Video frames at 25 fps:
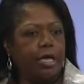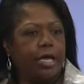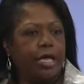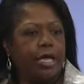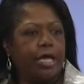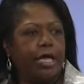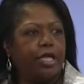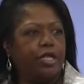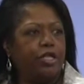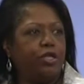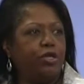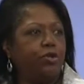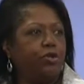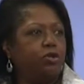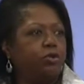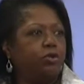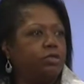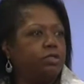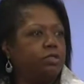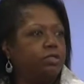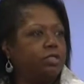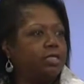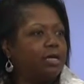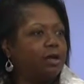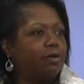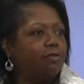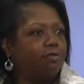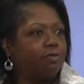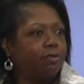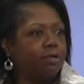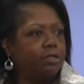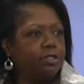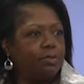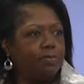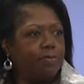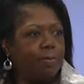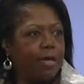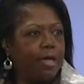and your
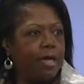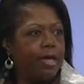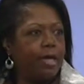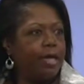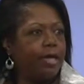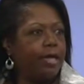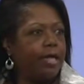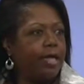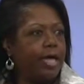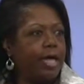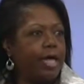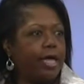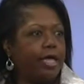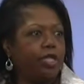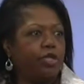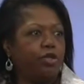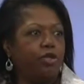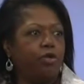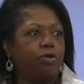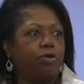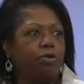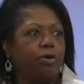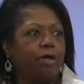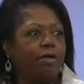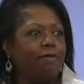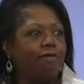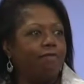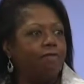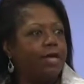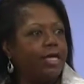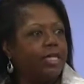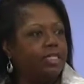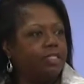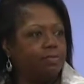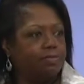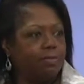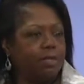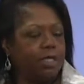severance pay and your
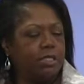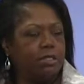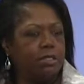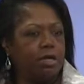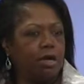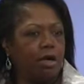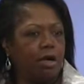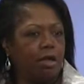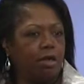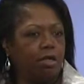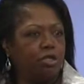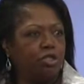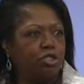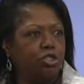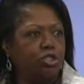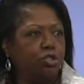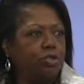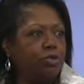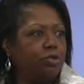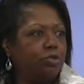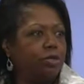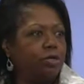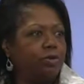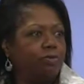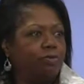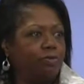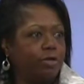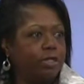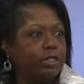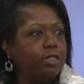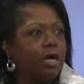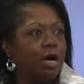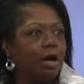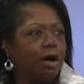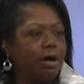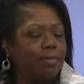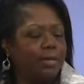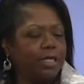investment dollars, your
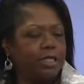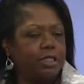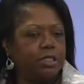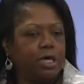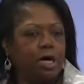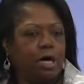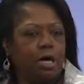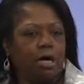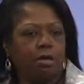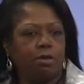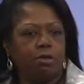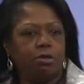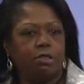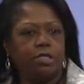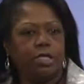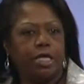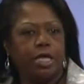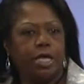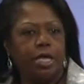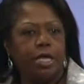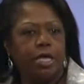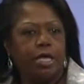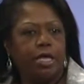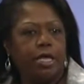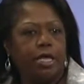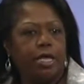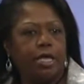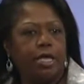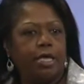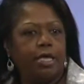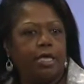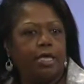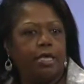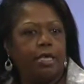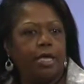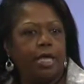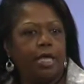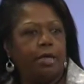retirement dollars,
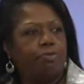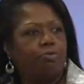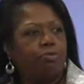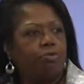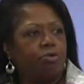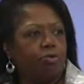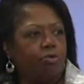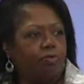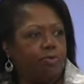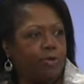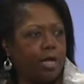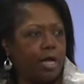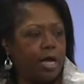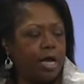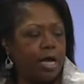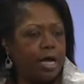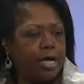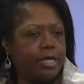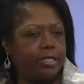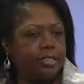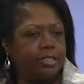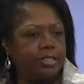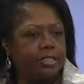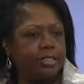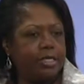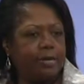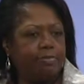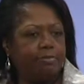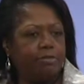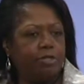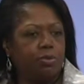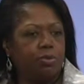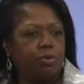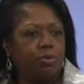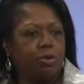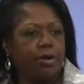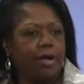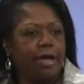in a proven concept.
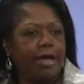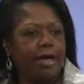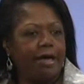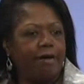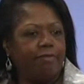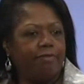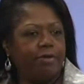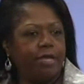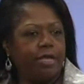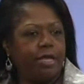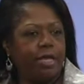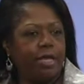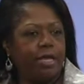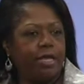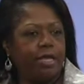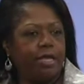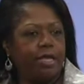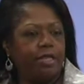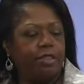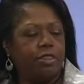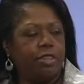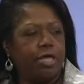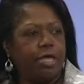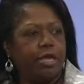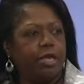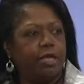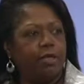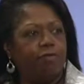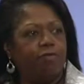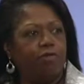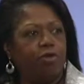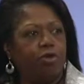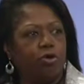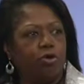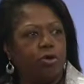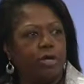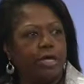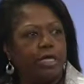So we're advocating that
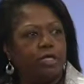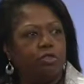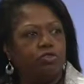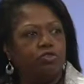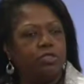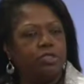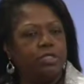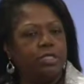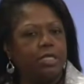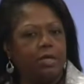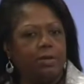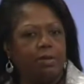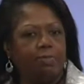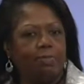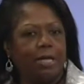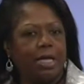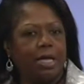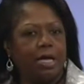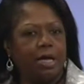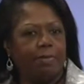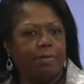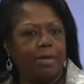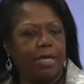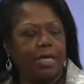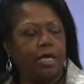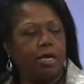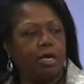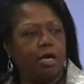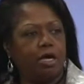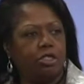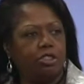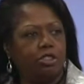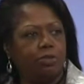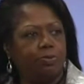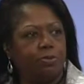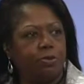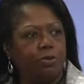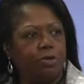if you're interested in becoming an
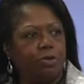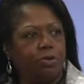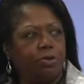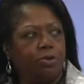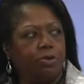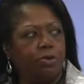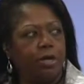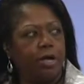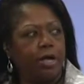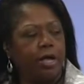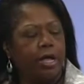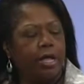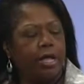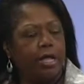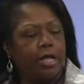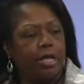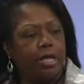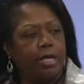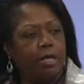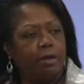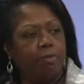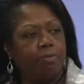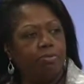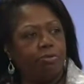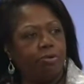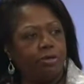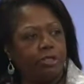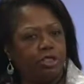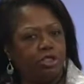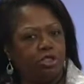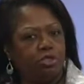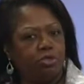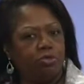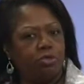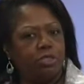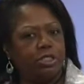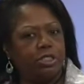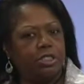entrepreneur in
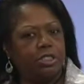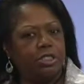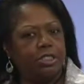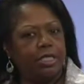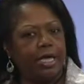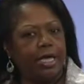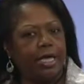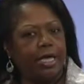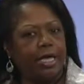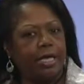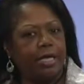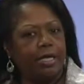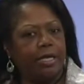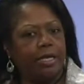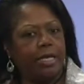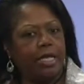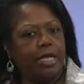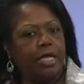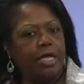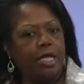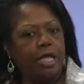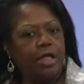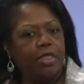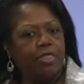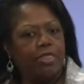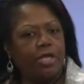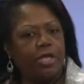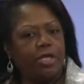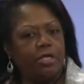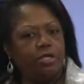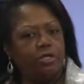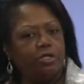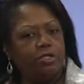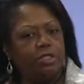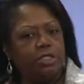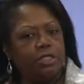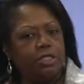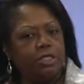Prince George's County, that
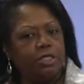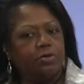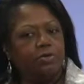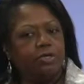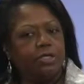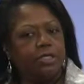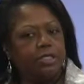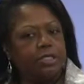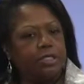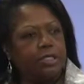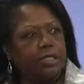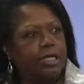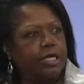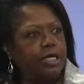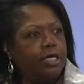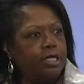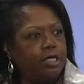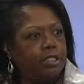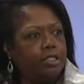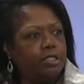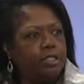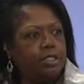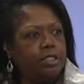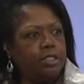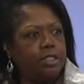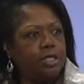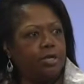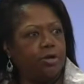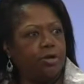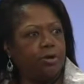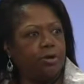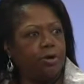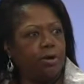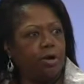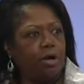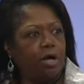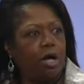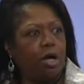you seriously
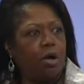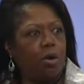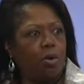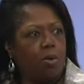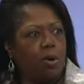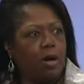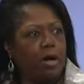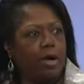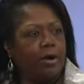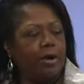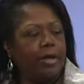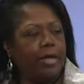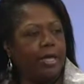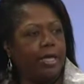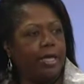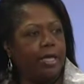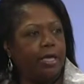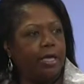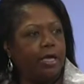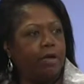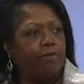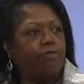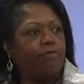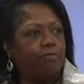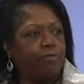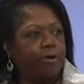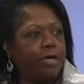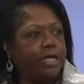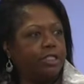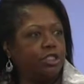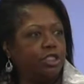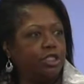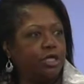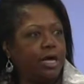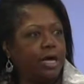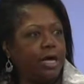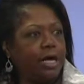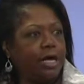consider acquiring a
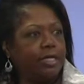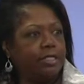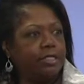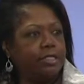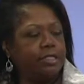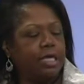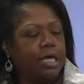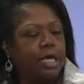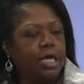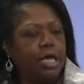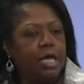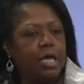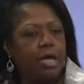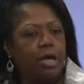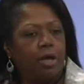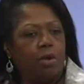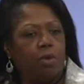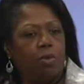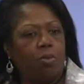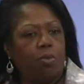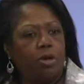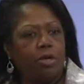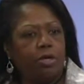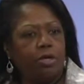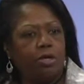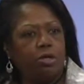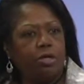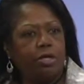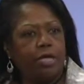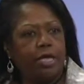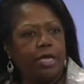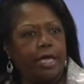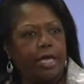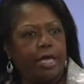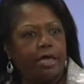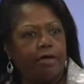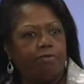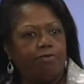franchise. We're
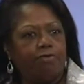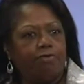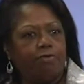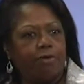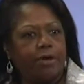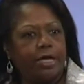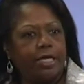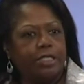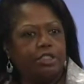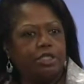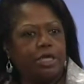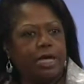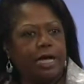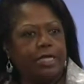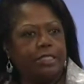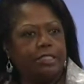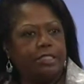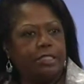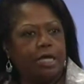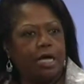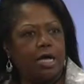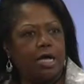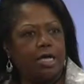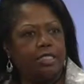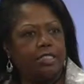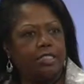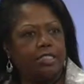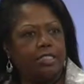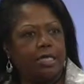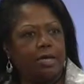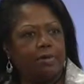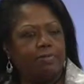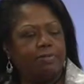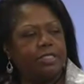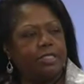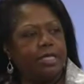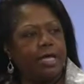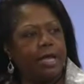looking at franchise
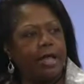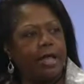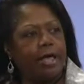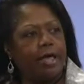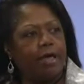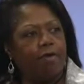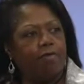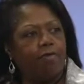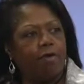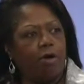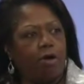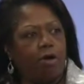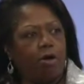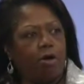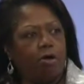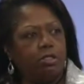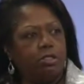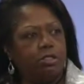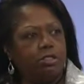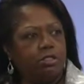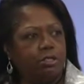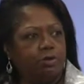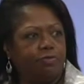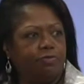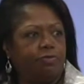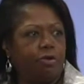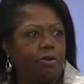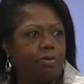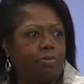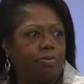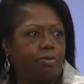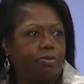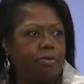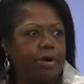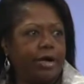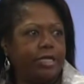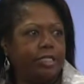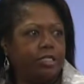concepts that have all
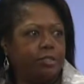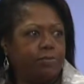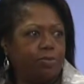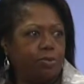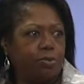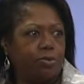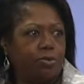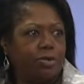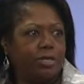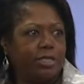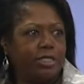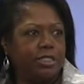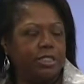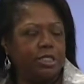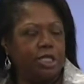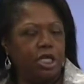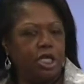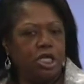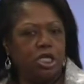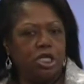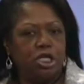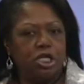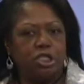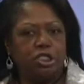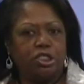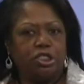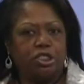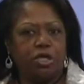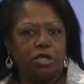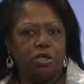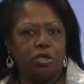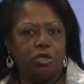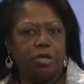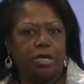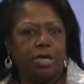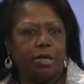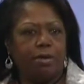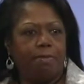different price points. So
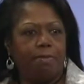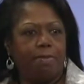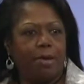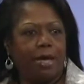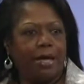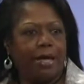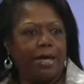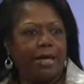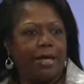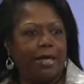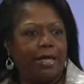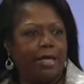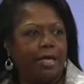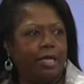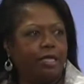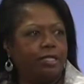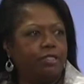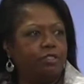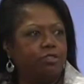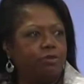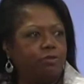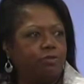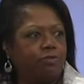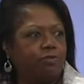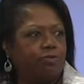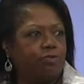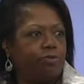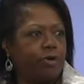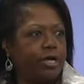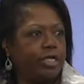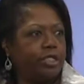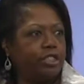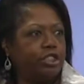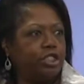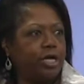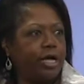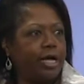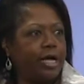you can buy into a
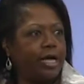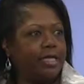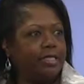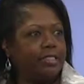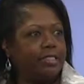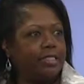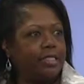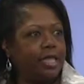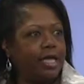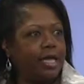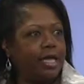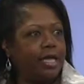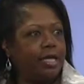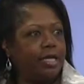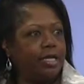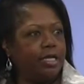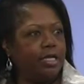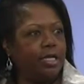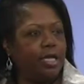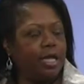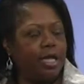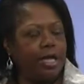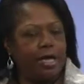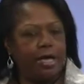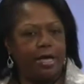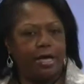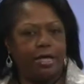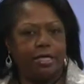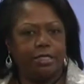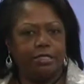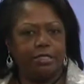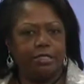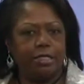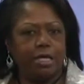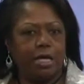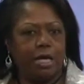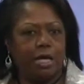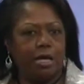franchise that
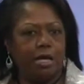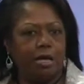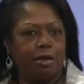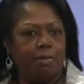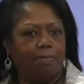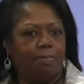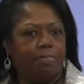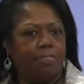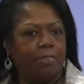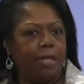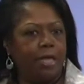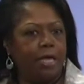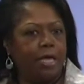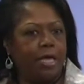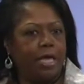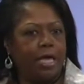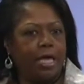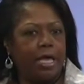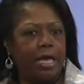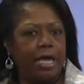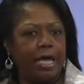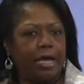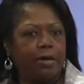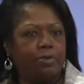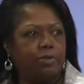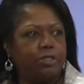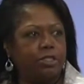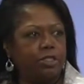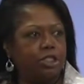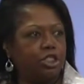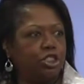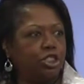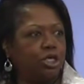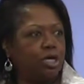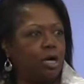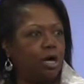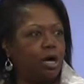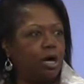has an
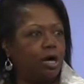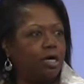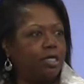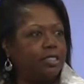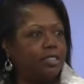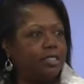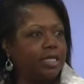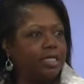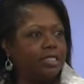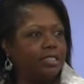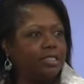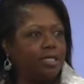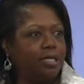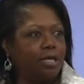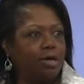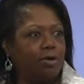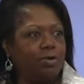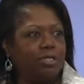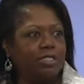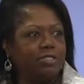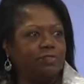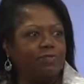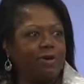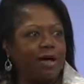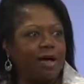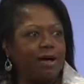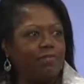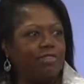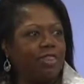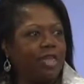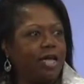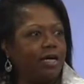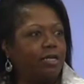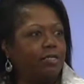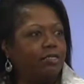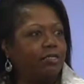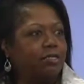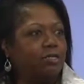acquisition cost as low as
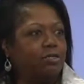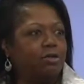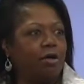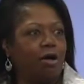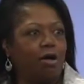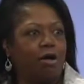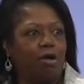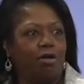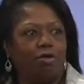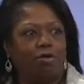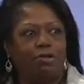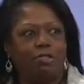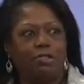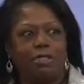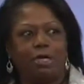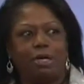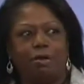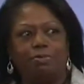$5,000